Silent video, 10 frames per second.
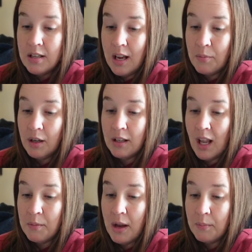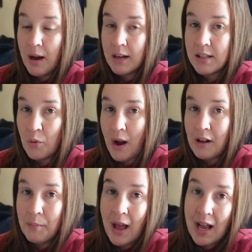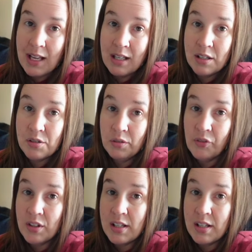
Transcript: name brand handbag box a while back, and it sold for